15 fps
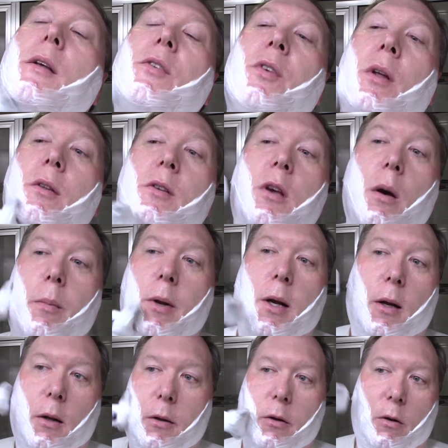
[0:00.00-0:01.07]
the scent's coming
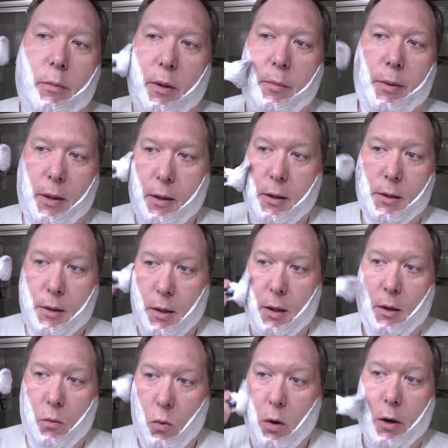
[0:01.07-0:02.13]
out a little bit because of
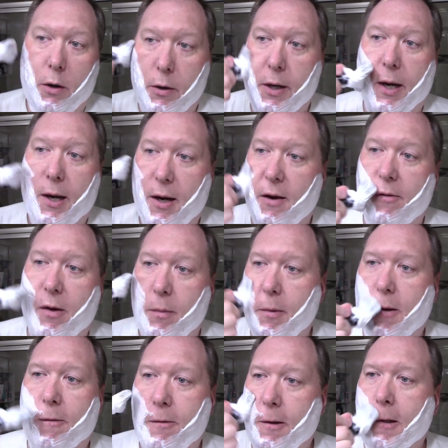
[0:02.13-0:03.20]
the water I have on
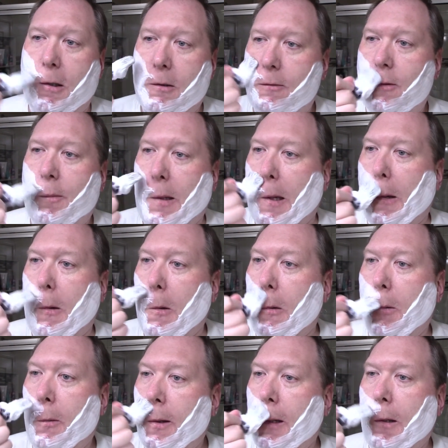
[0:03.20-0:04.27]
my face from that
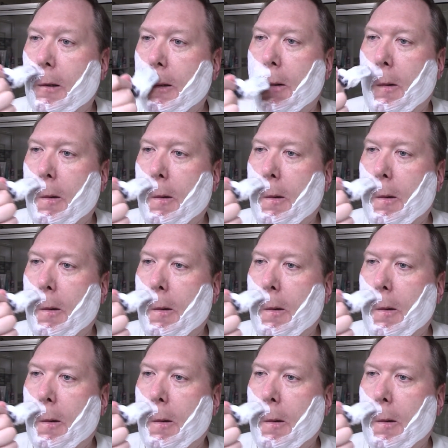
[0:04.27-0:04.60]
cold rinse.